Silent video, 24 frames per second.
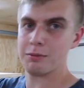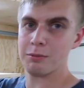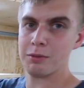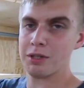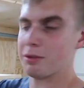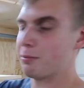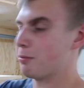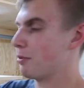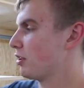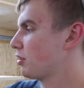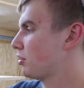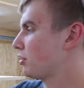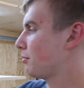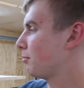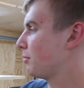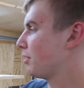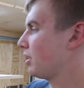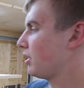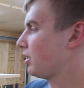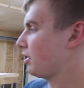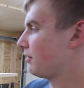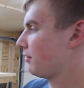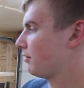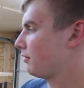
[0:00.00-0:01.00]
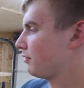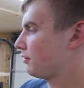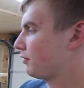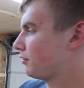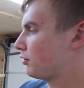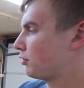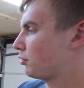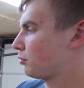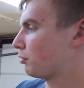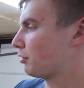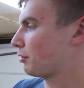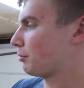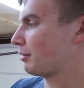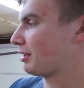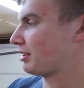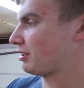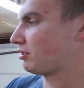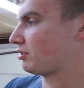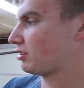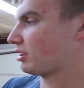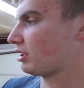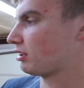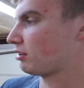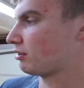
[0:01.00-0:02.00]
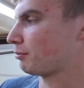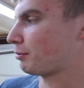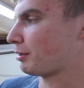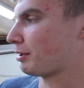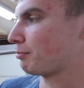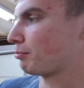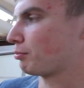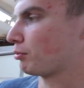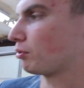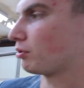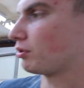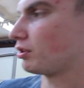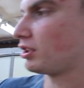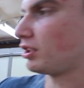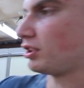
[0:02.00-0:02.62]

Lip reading: my measurement to where my center of my board